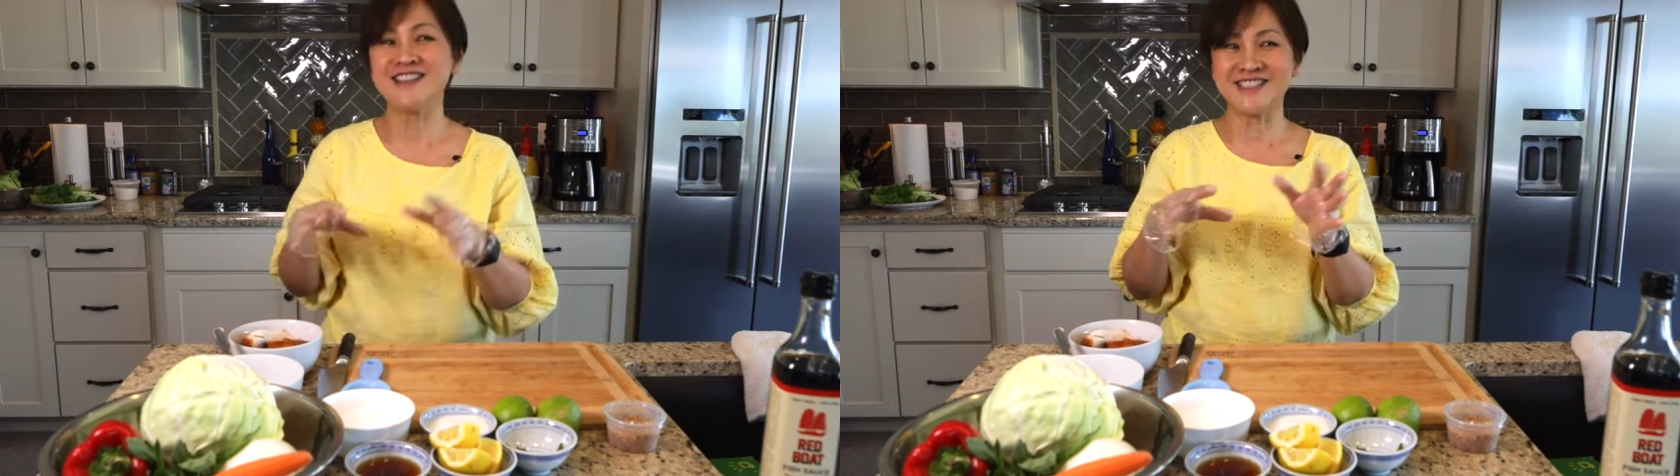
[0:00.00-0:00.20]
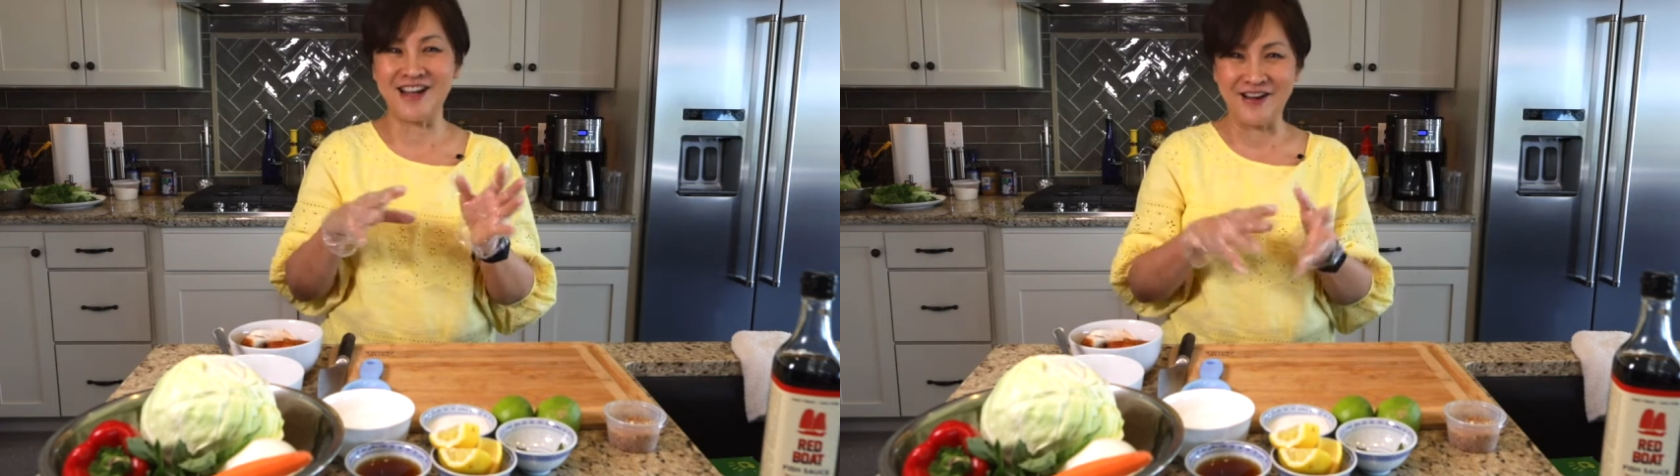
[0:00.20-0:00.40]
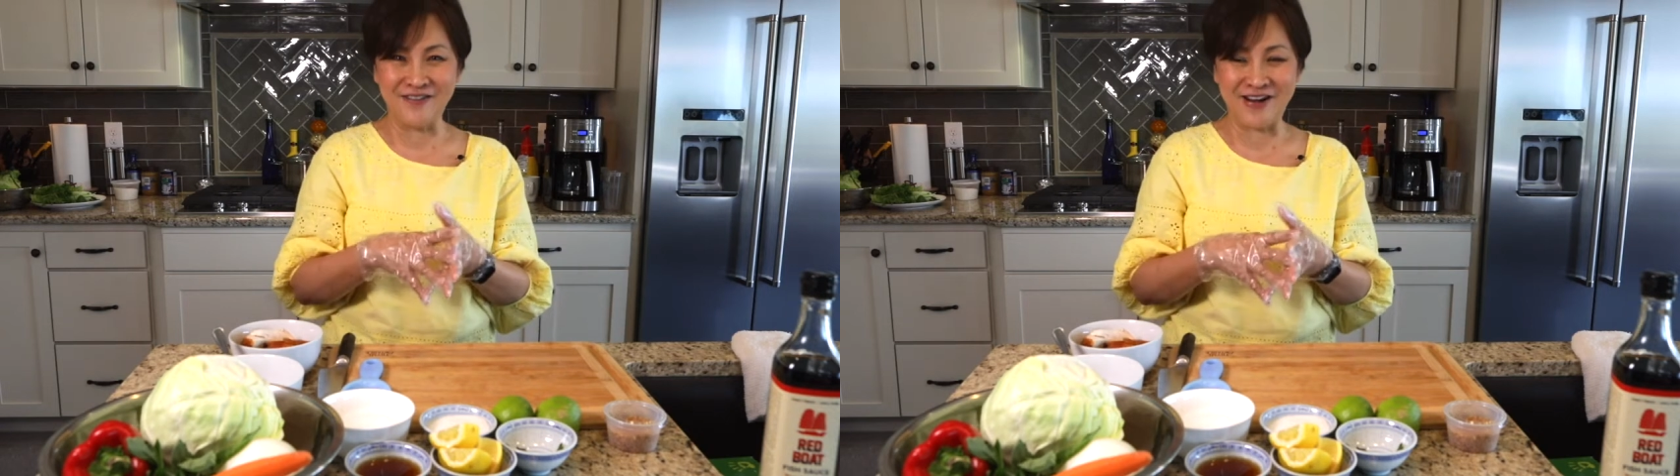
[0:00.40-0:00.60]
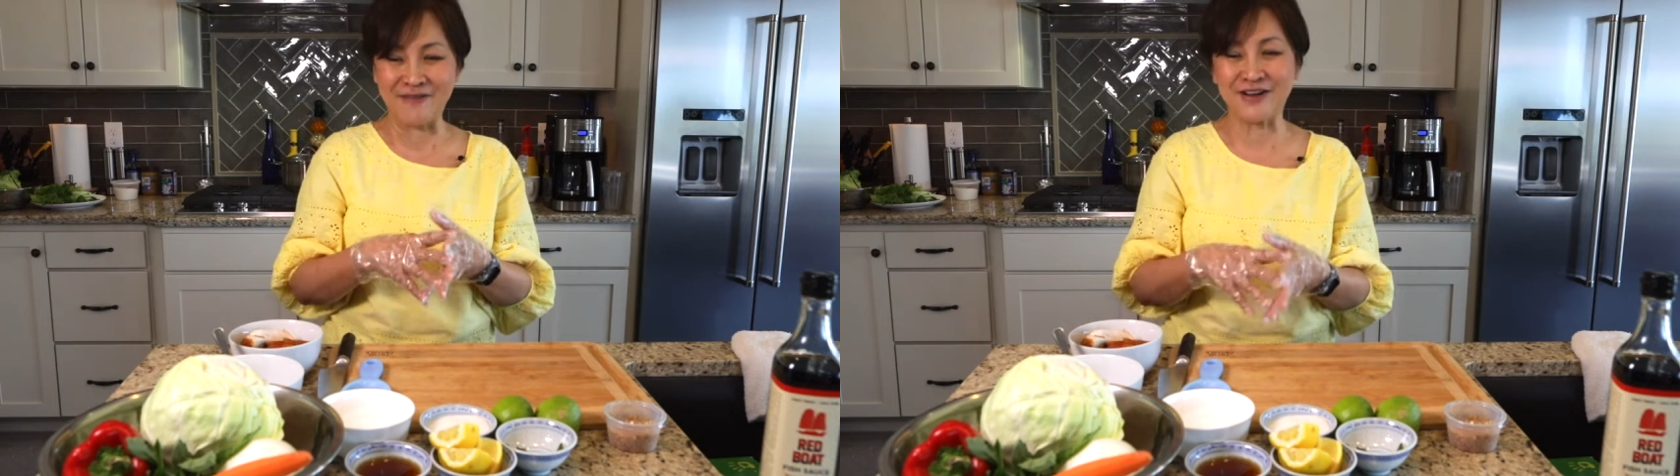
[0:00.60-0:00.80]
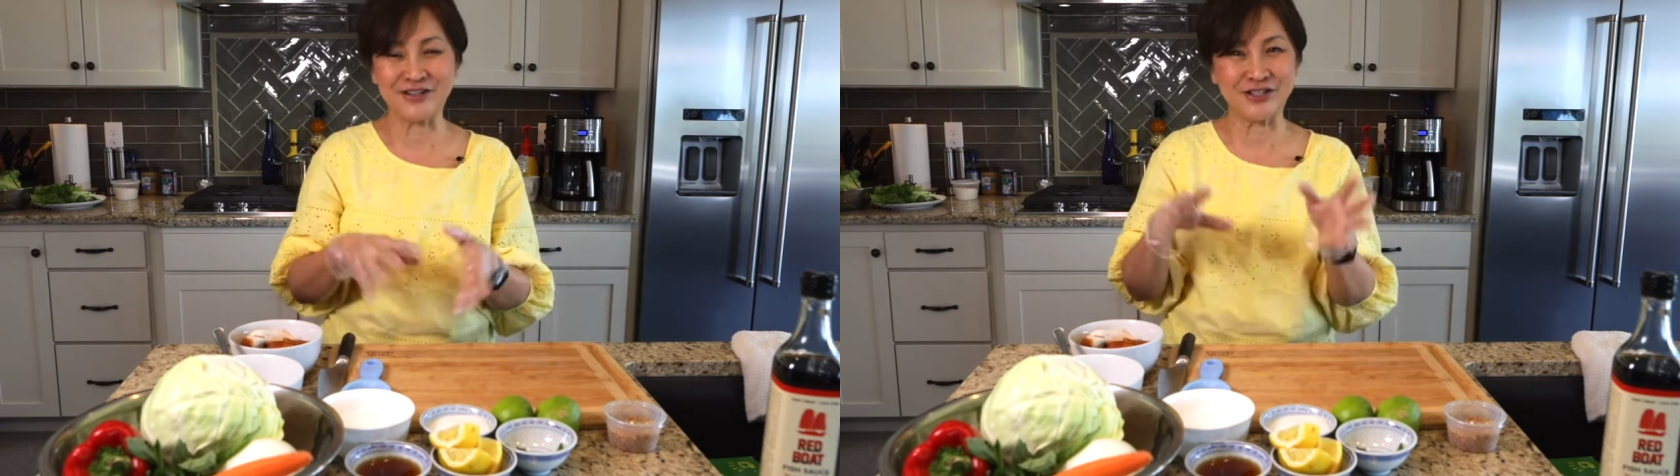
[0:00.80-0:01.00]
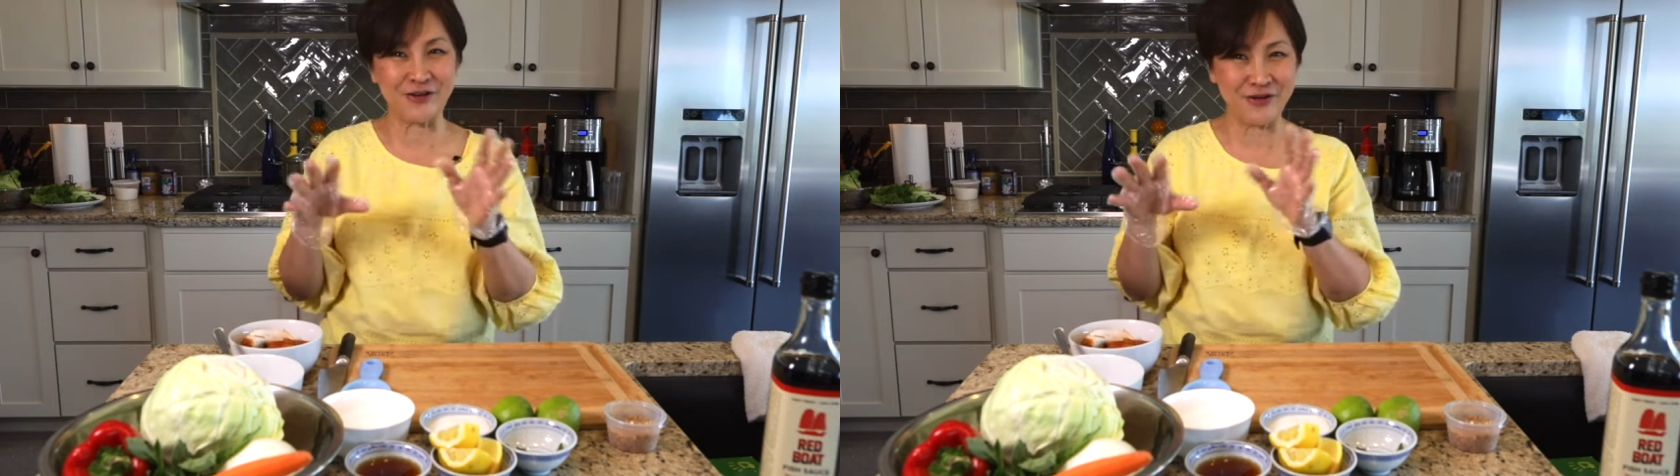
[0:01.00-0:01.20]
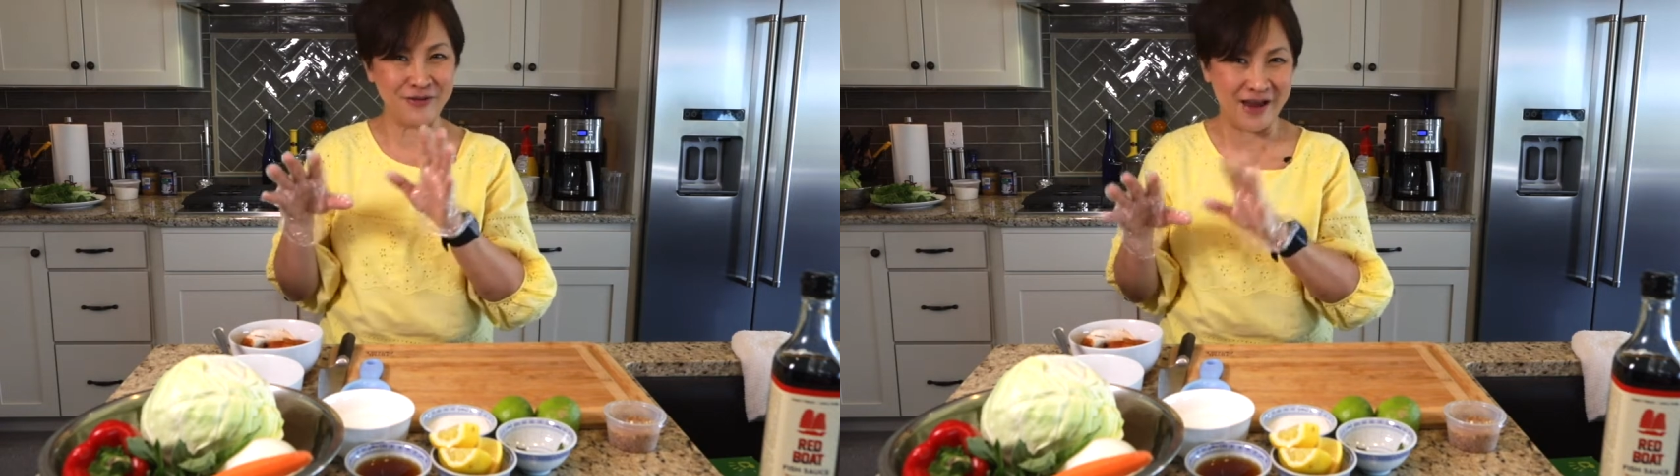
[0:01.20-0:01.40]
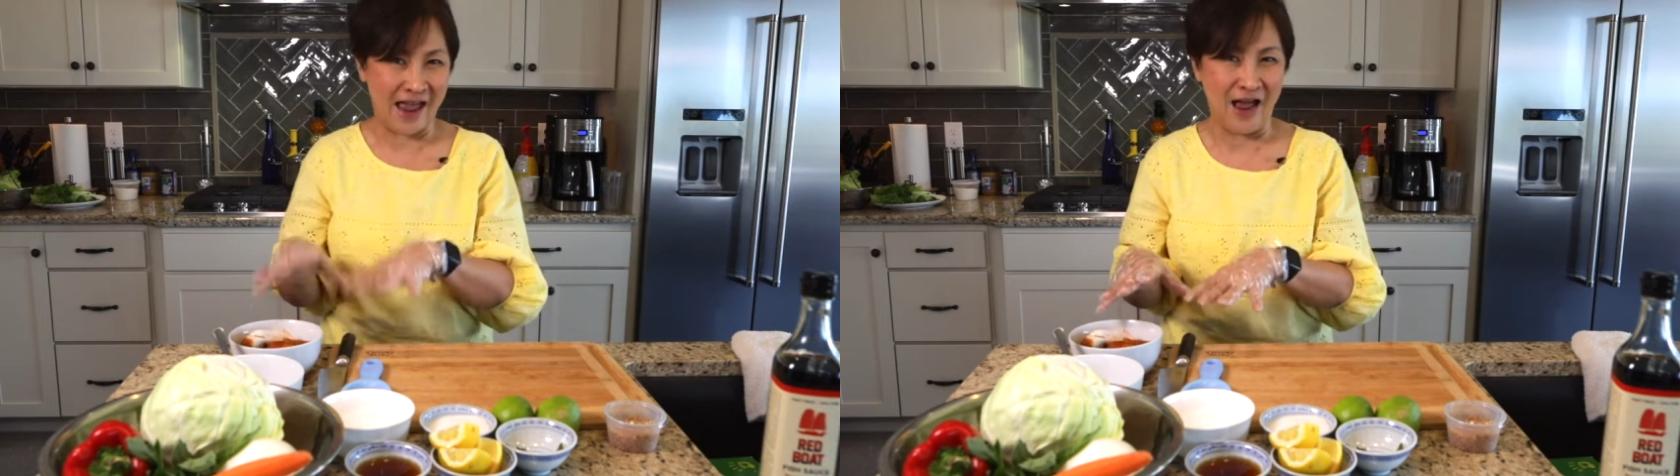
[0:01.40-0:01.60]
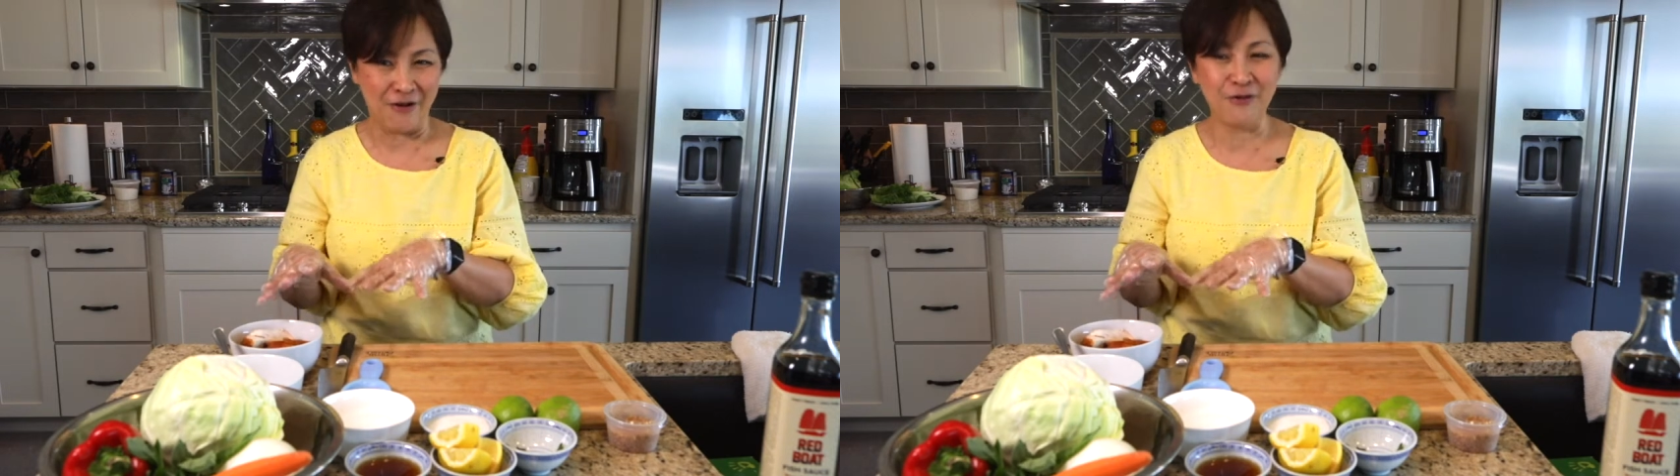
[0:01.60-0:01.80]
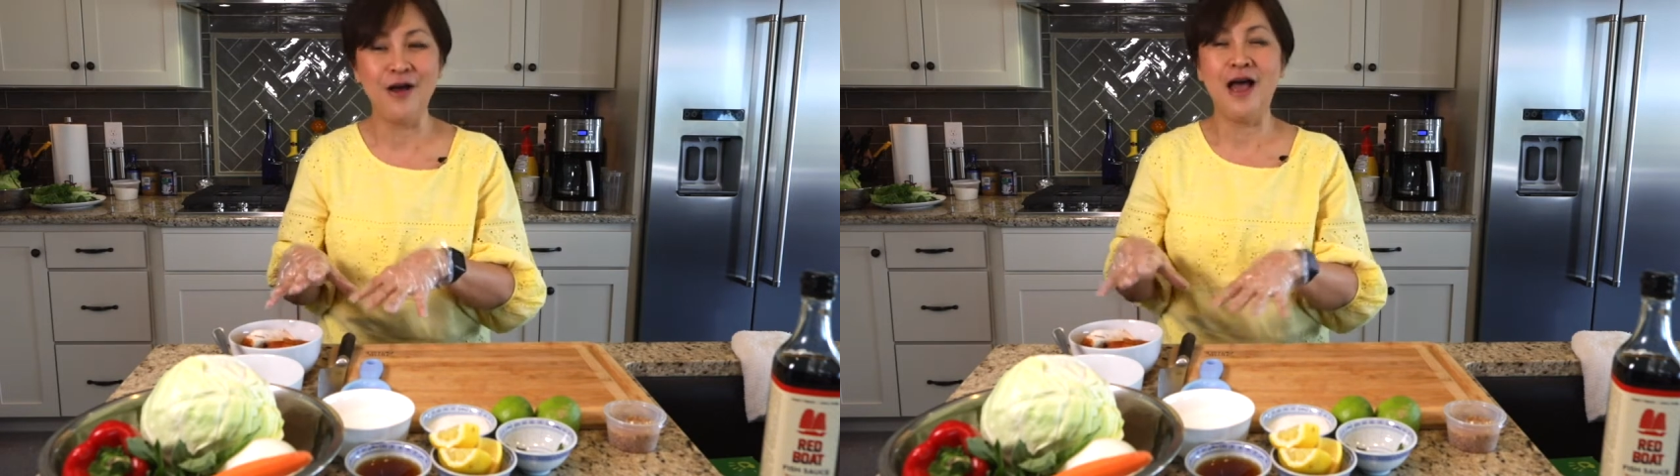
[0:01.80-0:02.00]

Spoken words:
But I'm going to show you now